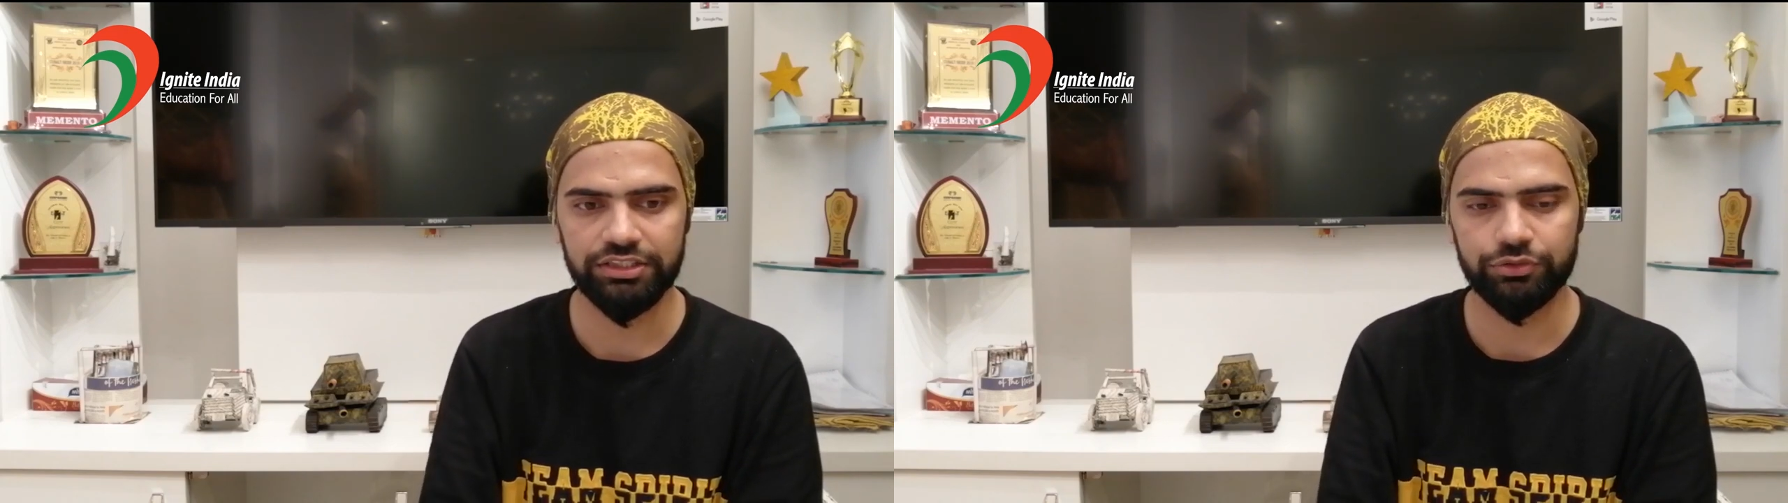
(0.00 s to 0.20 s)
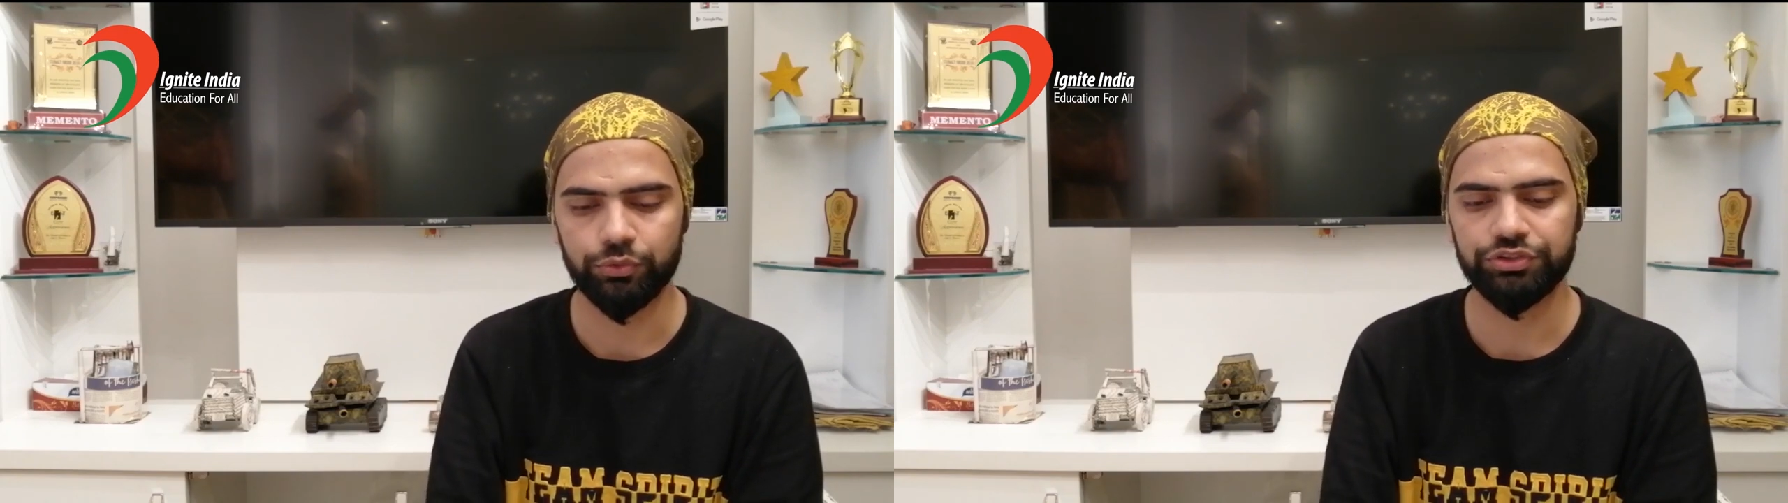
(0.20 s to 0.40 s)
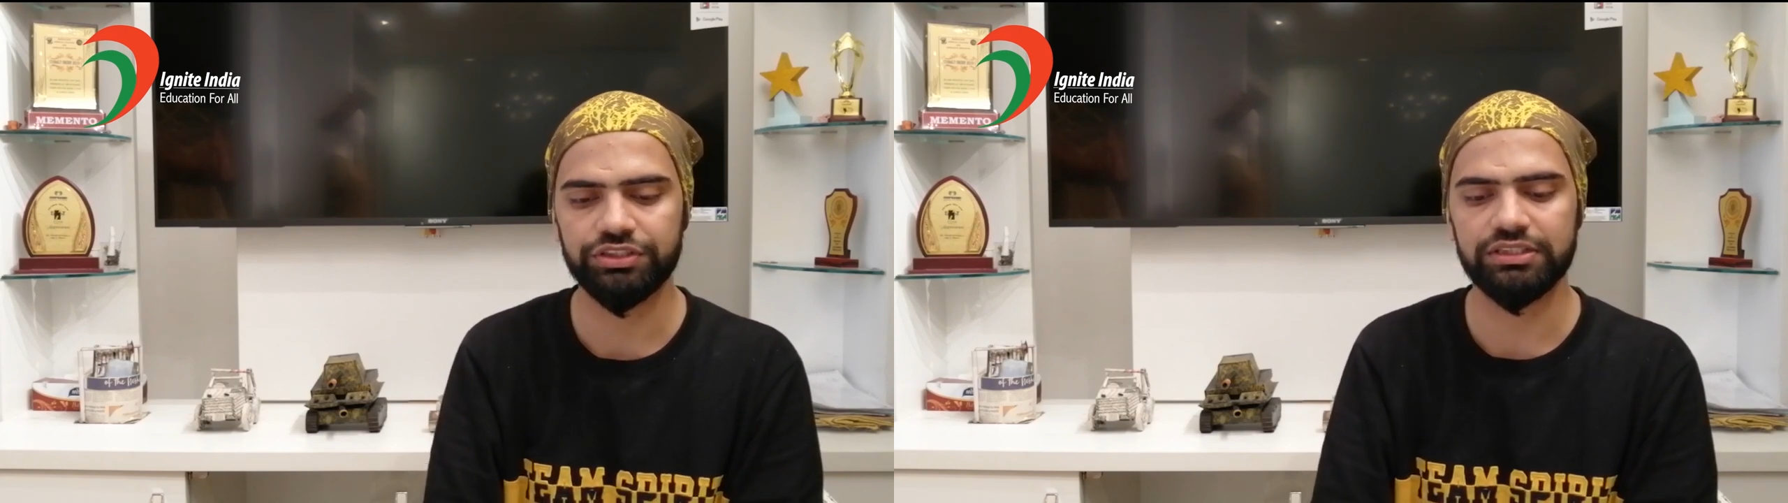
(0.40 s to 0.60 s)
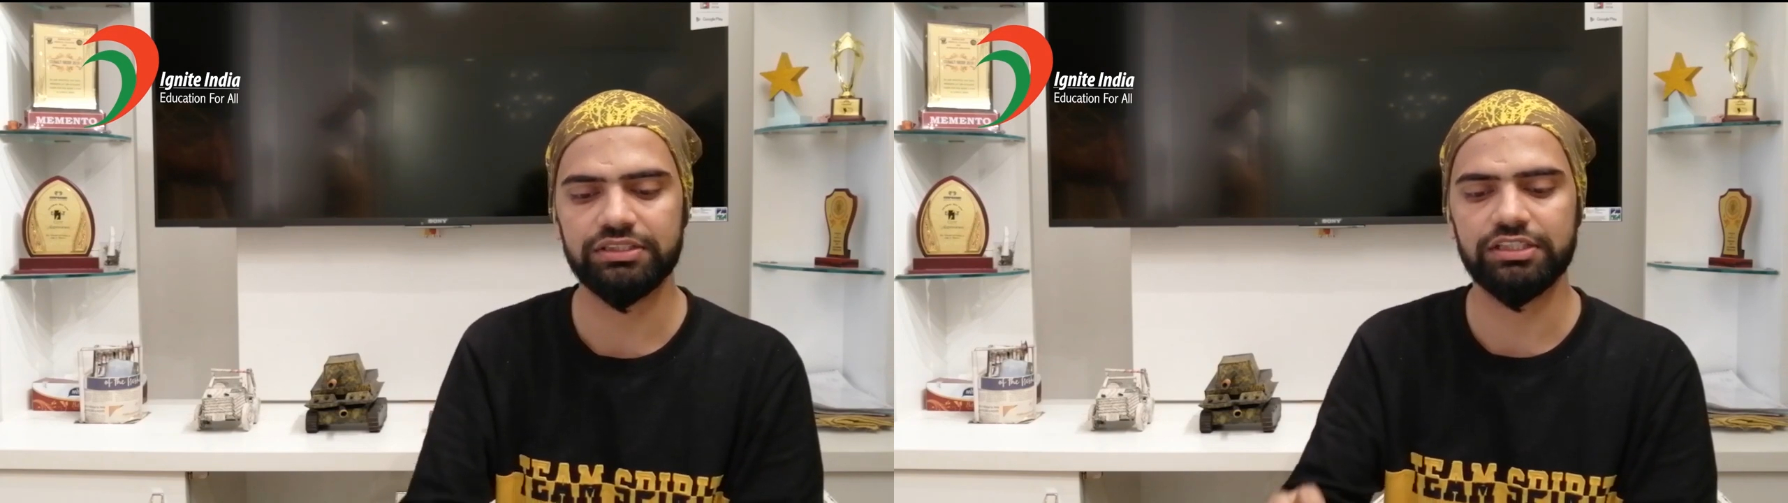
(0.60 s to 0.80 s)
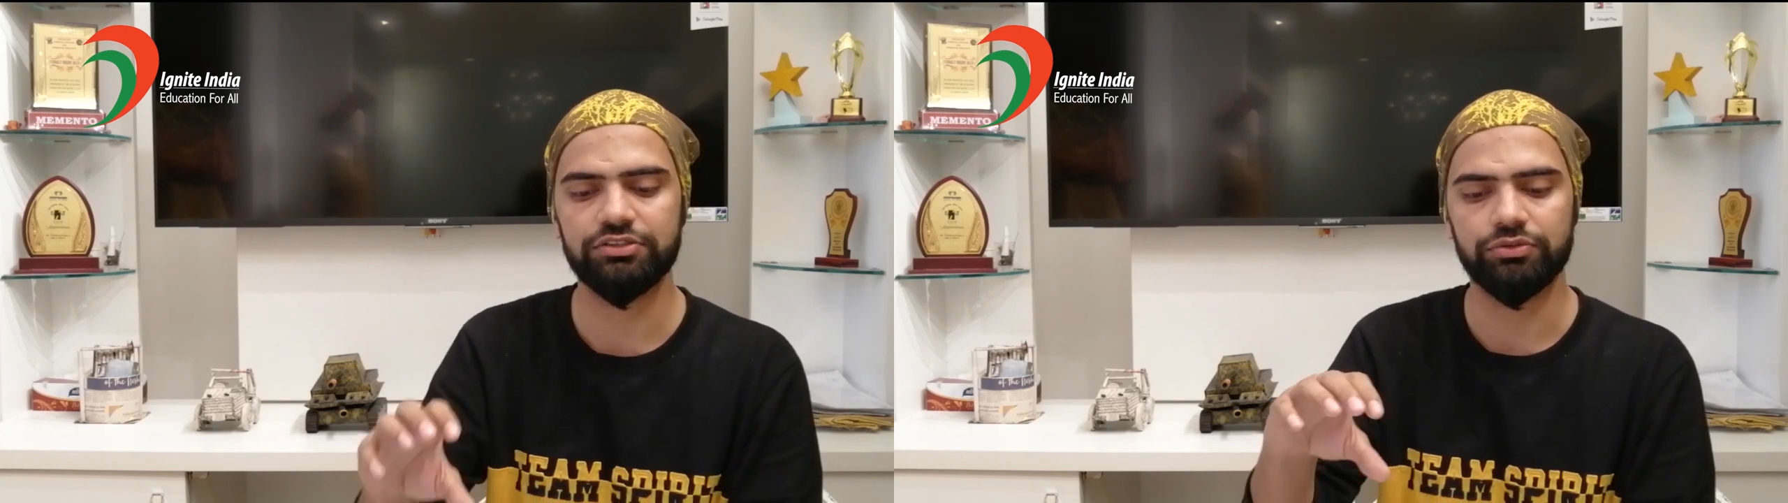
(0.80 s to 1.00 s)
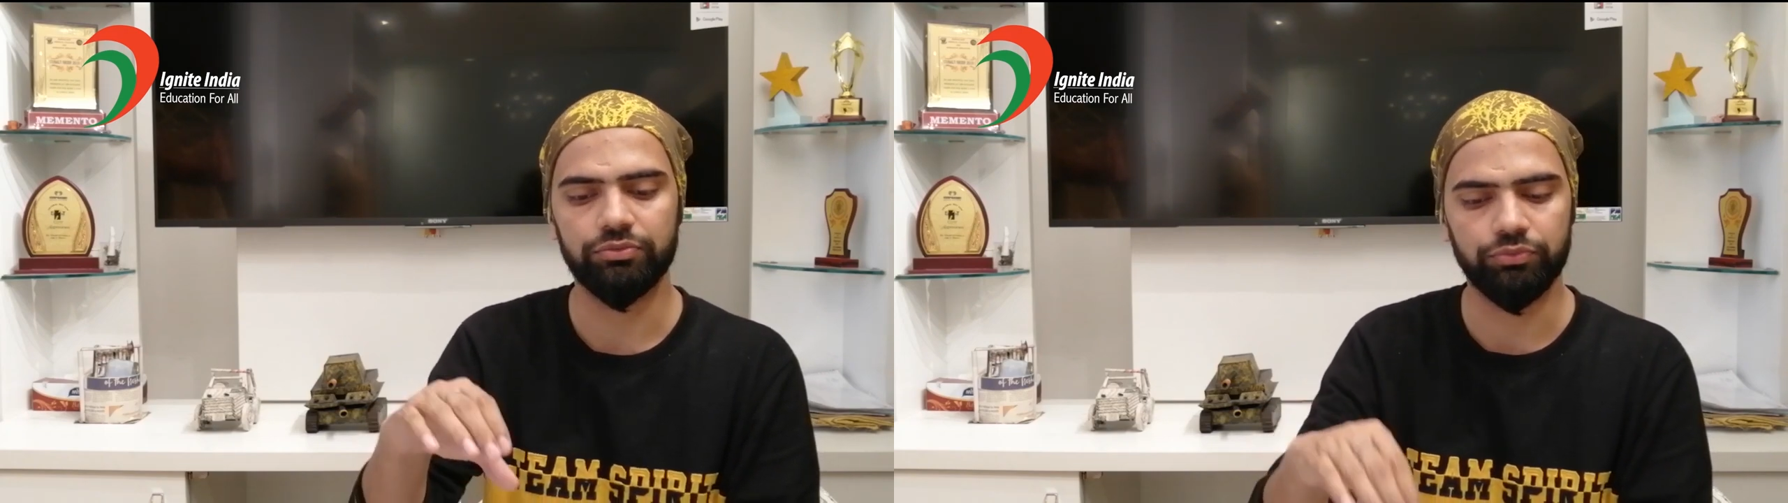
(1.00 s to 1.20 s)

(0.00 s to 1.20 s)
each questions is